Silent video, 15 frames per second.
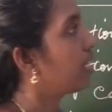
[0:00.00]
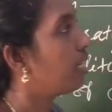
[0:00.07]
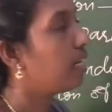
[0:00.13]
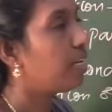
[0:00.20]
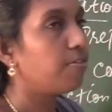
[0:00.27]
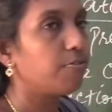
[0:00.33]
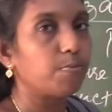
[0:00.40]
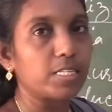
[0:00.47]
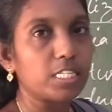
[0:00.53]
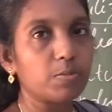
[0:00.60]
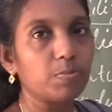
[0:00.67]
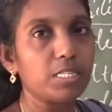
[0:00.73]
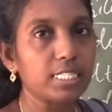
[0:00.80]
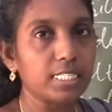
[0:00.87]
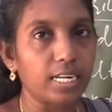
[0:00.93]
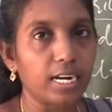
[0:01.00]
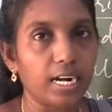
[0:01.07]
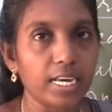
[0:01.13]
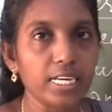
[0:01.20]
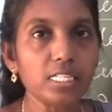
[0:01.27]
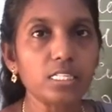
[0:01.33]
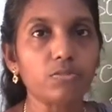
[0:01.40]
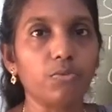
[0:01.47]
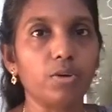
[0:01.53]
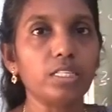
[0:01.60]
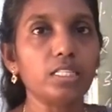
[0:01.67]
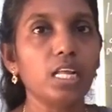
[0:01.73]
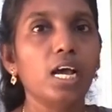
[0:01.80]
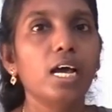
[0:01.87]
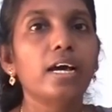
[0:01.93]
The leaf must be sterilized
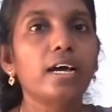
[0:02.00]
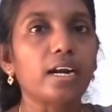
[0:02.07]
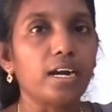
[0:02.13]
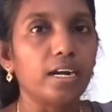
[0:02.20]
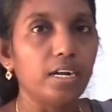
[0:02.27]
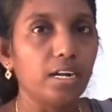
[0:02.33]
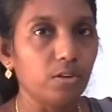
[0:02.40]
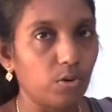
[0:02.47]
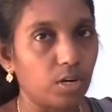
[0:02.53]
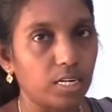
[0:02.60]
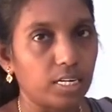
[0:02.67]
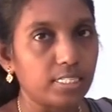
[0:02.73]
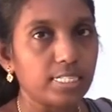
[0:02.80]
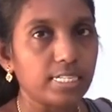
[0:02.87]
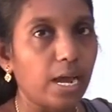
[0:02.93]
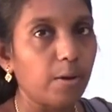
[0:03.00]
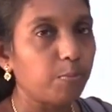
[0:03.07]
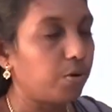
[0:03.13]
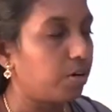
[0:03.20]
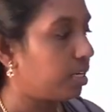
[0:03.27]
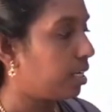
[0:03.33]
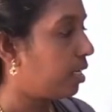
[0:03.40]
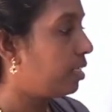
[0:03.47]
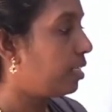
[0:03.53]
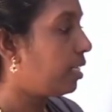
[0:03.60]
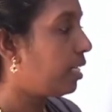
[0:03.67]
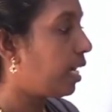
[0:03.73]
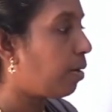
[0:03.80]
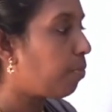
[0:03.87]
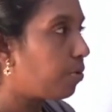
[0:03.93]
with running water, tap water. In the
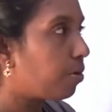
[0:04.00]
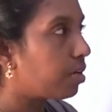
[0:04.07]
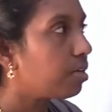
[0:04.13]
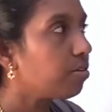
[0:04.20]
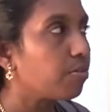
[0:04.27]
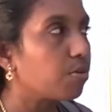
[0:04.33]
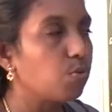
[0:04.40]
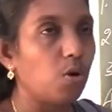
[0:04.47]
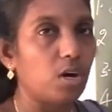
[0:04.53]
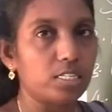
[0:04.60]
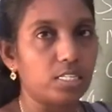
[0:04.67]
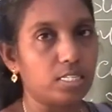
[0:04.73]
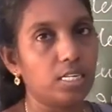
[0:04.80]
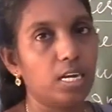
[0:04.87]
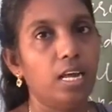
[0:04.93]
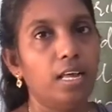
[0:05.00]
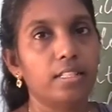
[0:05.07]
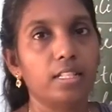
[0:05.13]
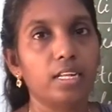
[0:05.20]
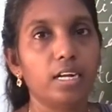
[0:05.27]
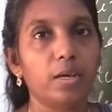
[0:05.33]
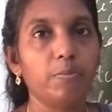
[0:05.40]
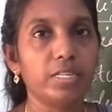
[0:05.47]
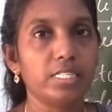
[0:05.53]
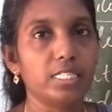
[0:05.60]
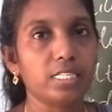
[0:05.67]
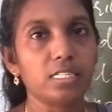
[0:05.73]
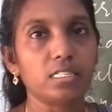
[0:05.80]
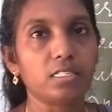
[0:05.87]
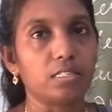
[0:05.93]
tap water we wash the
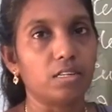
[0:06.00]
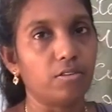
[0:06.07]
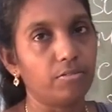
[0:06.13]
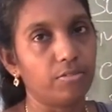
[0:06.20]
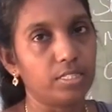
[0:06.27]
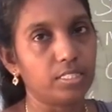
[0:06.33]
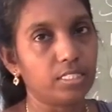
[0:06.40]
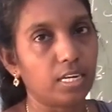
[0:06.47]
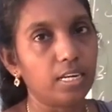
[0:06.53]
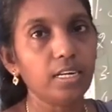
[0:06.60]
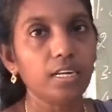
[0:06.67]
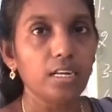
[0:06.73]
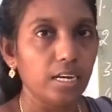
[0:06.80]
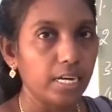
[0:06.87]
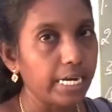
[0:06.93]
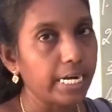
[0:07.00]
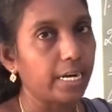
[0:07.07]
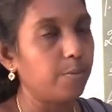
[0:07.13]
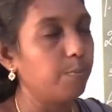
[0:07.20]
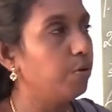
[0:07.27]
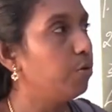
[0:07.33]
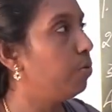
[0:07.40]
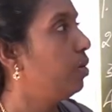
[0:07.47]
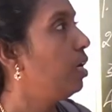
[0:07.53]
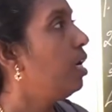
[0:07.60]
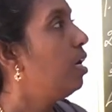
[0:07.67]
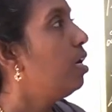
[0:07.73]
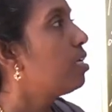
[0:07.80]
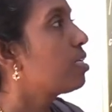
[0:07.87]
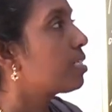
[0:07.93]
debris which can remove.
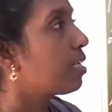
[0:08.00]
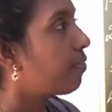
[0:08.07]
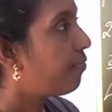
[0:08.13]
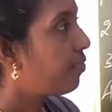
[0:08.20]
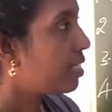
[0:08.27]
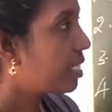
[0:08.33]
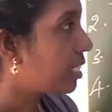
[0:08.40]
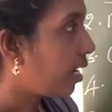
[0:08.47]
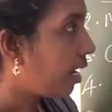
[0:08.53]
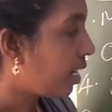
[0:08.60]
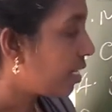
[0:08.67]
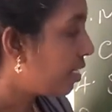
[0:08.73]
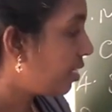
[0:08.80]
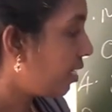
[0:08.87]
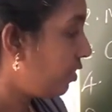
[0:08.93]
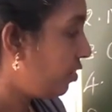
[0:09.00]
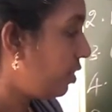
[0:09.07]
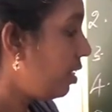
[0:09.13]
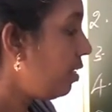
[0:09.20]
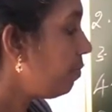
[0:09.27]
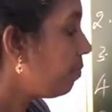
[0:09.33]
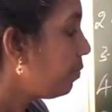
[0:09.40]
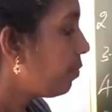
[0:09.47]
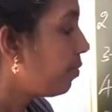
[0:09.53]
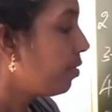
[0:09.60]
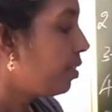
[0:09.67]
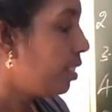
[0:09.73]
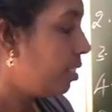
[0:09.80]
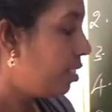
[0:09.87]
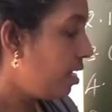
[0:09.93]
Surface sterilization.
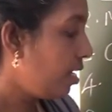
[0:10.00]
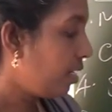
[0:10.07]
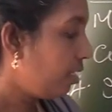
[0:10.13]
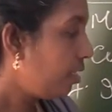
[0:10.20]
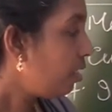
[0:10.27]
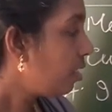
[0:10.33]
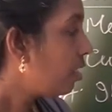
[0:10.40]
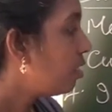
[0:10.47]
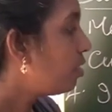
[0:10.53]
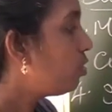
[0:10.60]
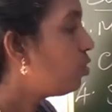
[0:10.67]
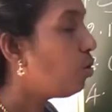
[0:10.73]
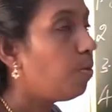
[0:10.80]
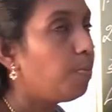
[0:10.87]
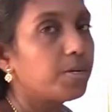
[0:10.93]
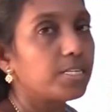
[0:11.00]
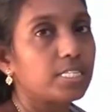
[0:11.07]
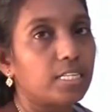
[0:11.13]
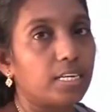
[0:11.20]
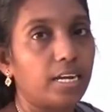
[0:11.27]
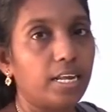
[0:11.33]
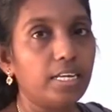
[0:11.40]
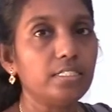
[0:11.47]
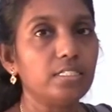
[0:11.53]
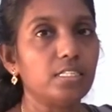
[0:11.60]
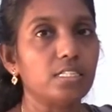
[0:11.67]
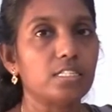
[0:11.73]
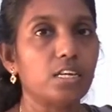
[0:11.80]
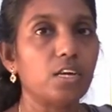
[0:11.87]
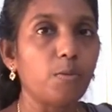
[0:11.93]
Then
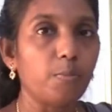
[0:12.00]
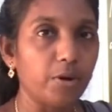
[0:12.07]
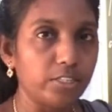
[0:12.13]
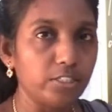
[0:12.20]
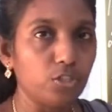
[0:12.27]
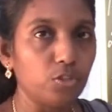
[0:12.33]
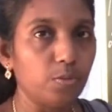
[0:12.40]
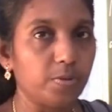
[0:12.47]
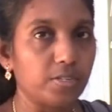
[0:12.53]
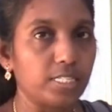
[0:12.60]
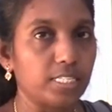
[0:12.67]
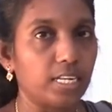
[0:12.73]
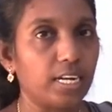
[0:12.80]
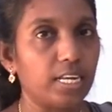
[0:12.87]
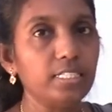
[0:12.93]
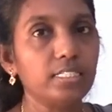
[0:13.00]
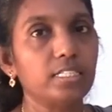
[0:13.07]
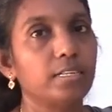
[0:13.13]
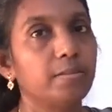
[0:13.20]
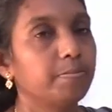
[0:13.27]
0.2%